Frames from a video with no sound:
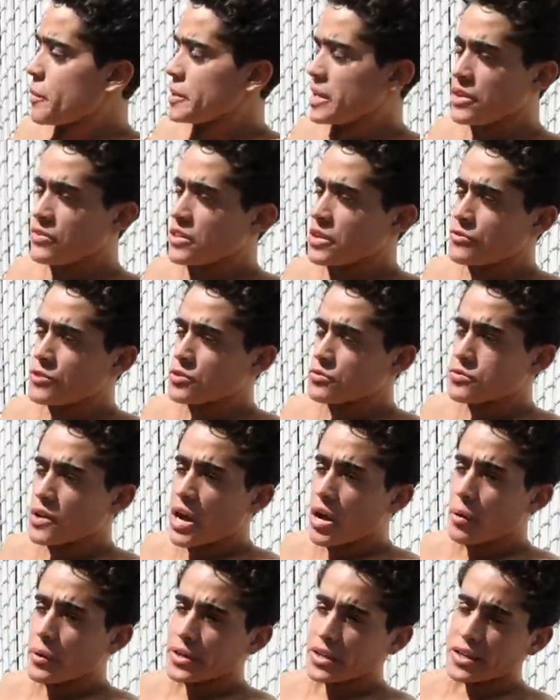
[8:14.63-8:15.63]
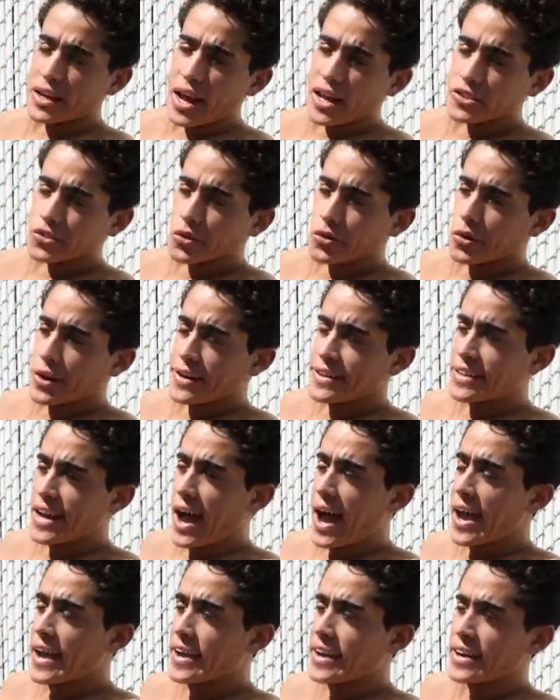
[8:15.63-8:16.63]
Even if you're following a not so great
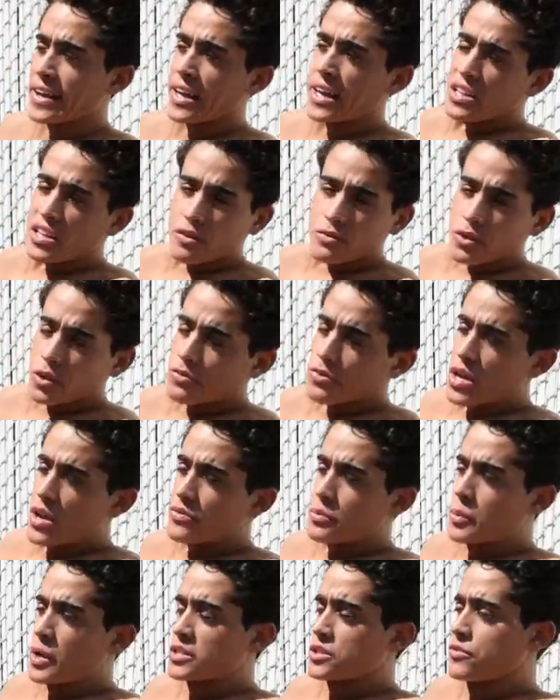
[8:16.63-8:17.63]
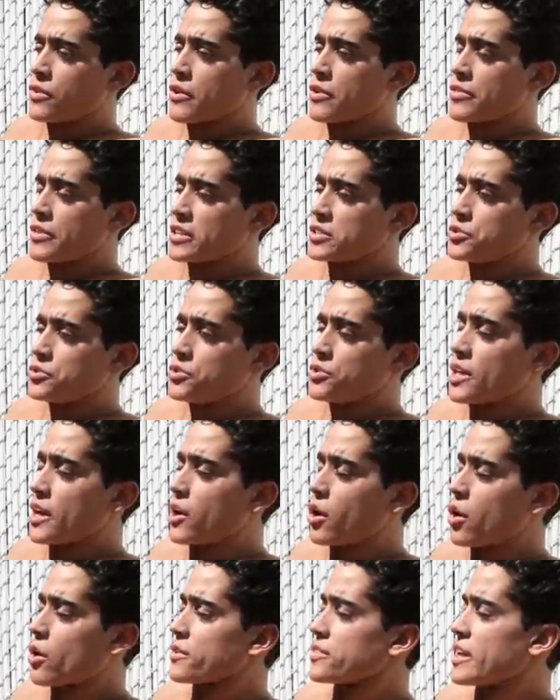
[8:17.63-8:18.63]
diet, even if you have a bunch of other things you do
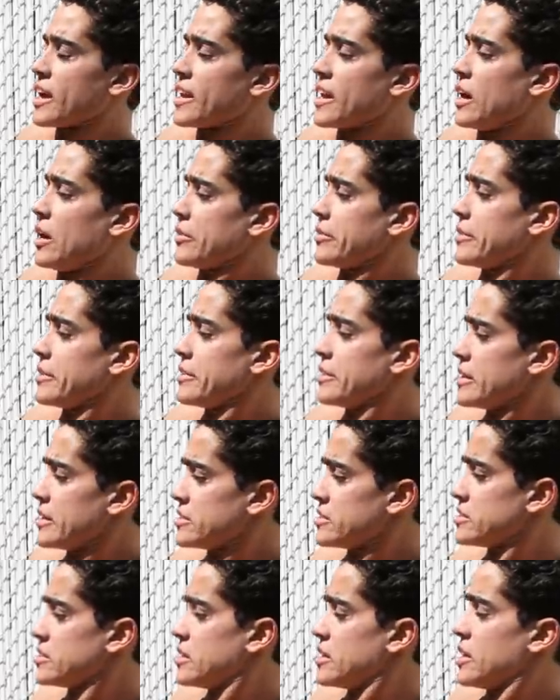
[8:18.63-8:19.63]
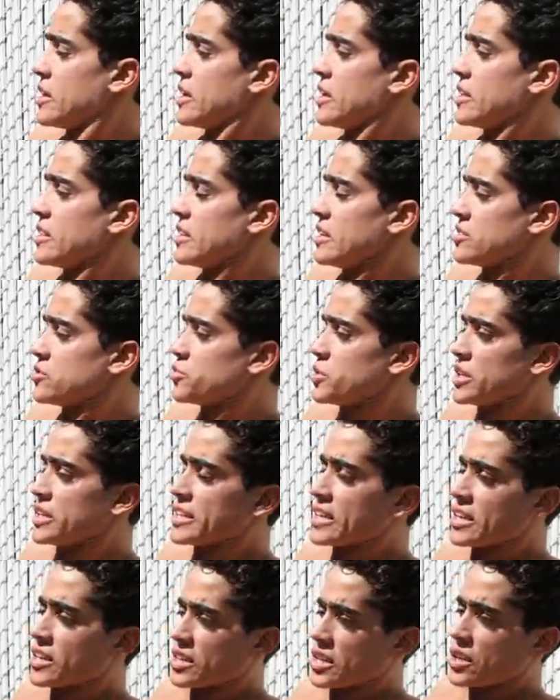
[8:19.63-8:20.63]
that aren't that healthy, this
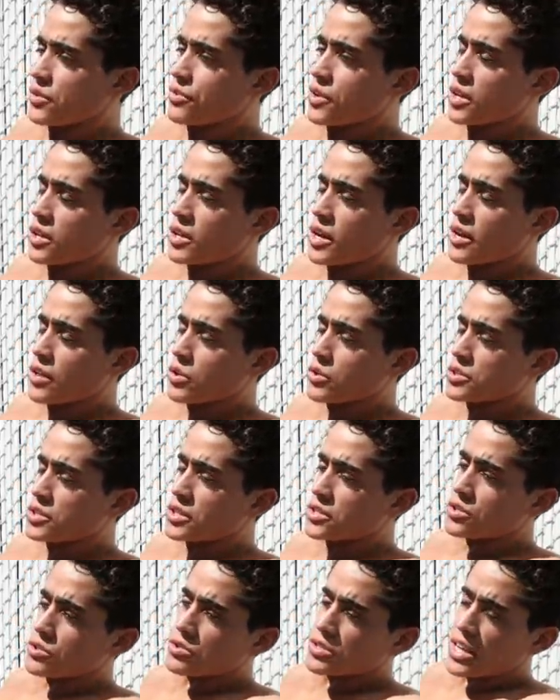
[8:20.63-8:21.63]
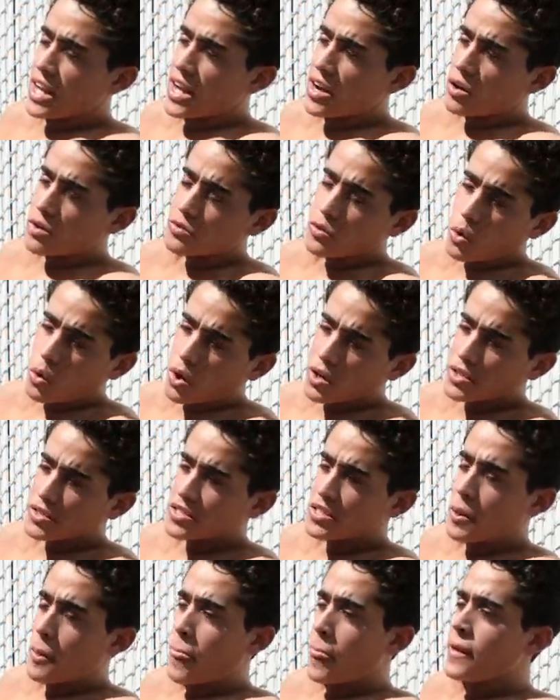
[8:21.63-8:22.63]
really can alleviate a lot of those issues. Now, of
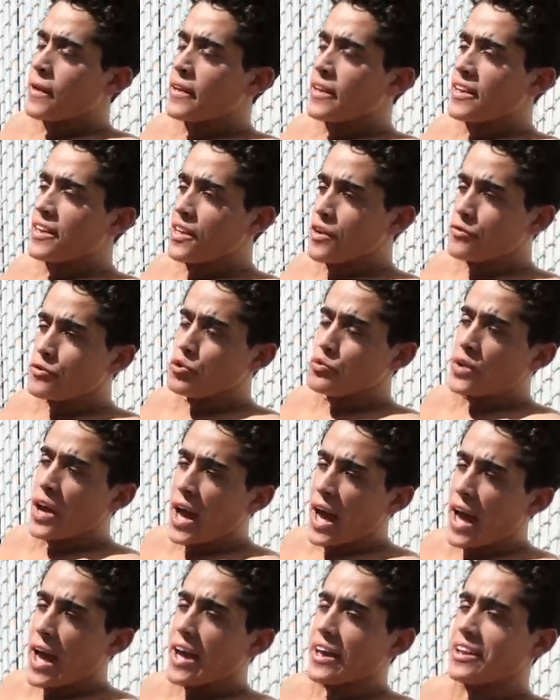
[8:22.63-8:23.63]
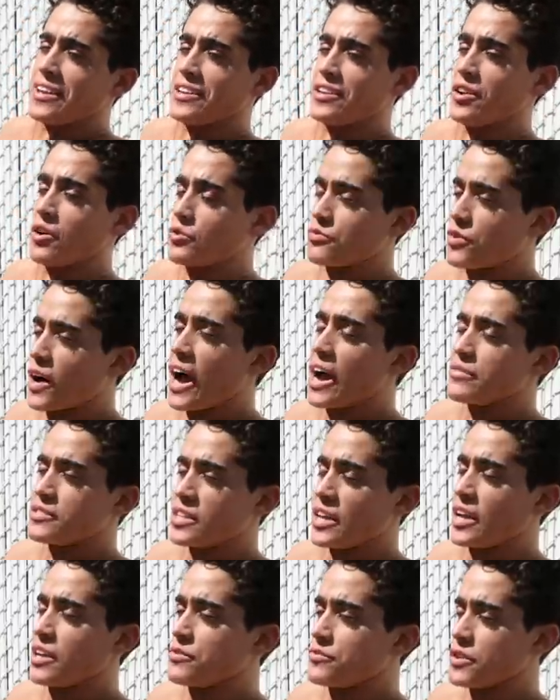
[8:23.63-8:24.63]
course, if you've had, you know, 5,
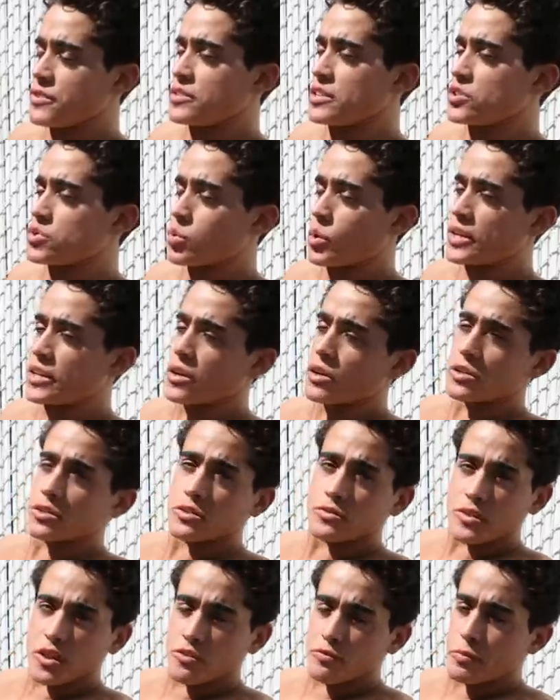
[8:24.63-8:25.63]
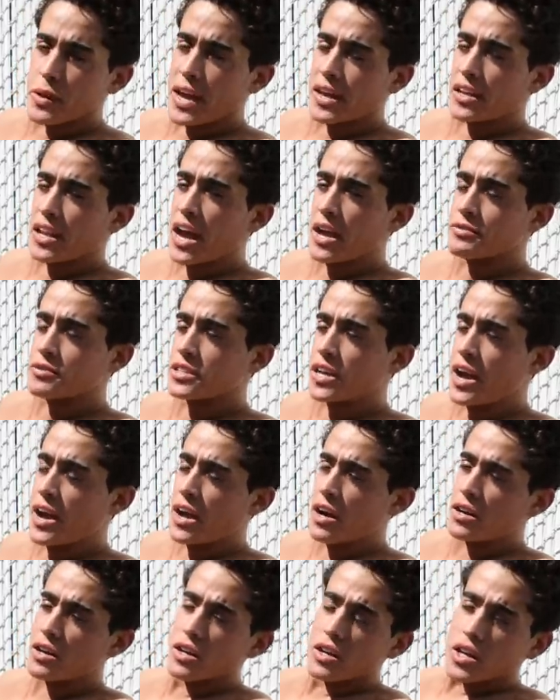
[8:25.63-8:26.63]
10, 15, 20 years of bad
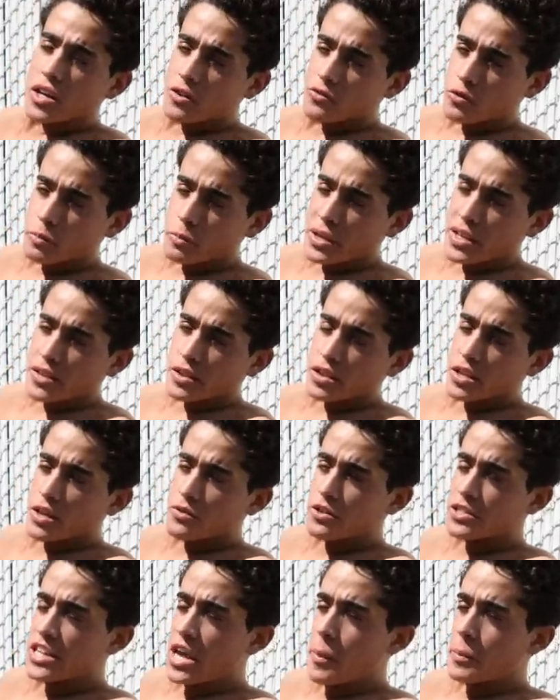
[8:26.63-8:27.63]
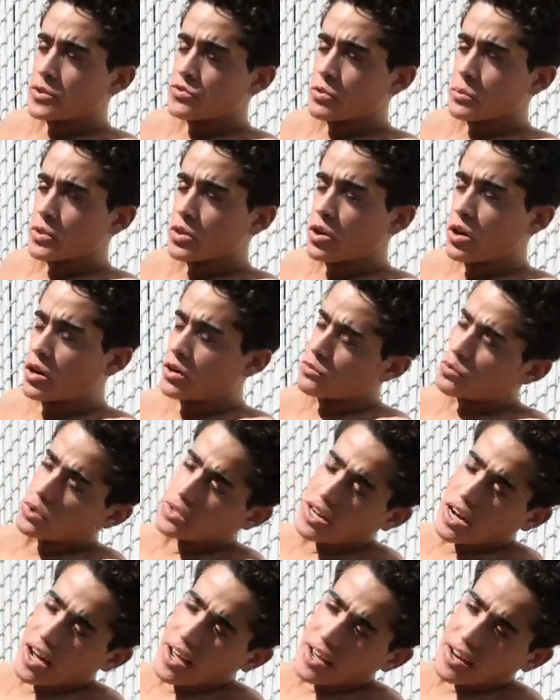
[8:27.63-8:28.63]
lifestyle, for me, the liver damage from the carnivore
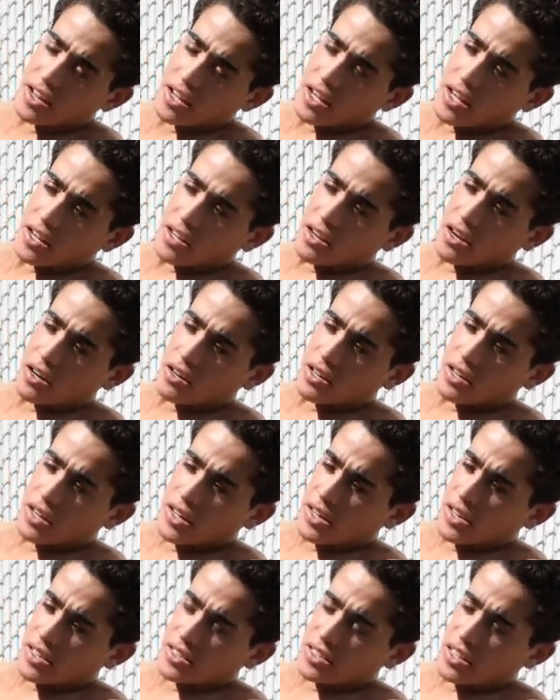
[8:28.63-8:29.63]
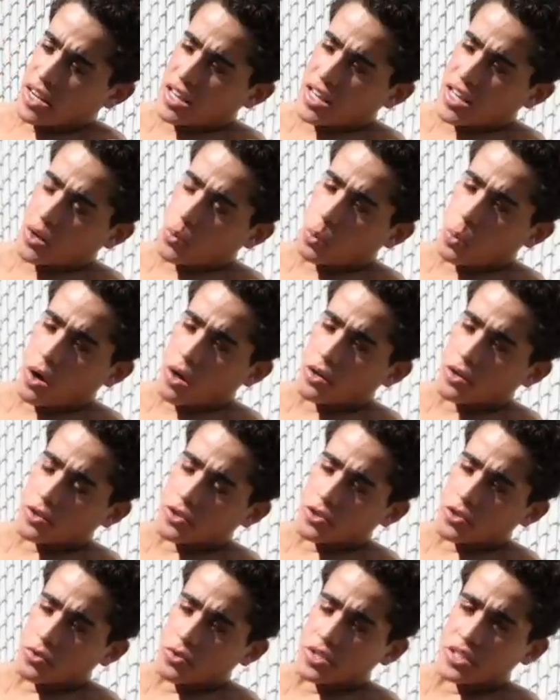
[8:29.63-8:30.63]
diet, you know, it's not like 1 or
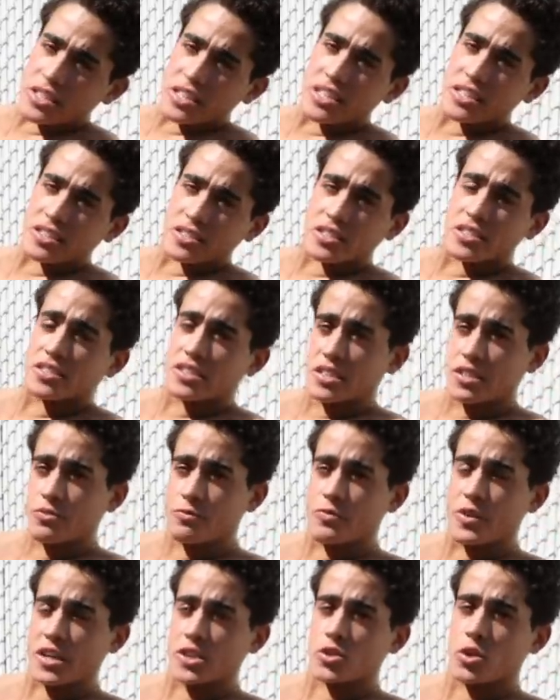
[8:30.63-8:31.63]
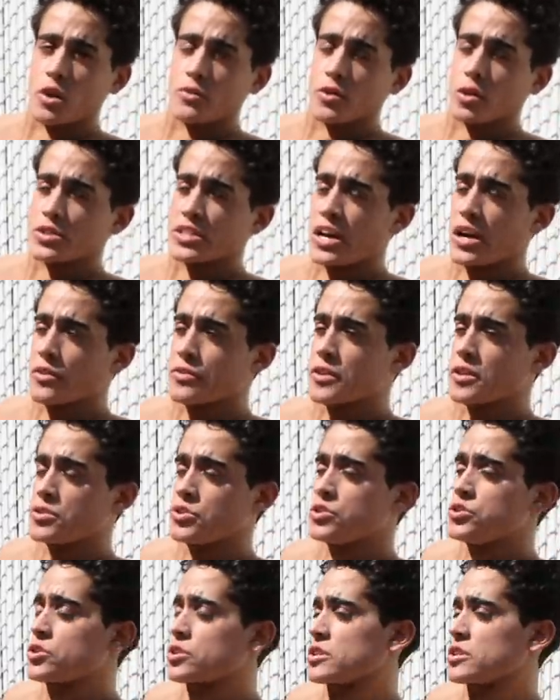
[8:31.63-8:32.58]
2 seasons is going to fix all those health issues.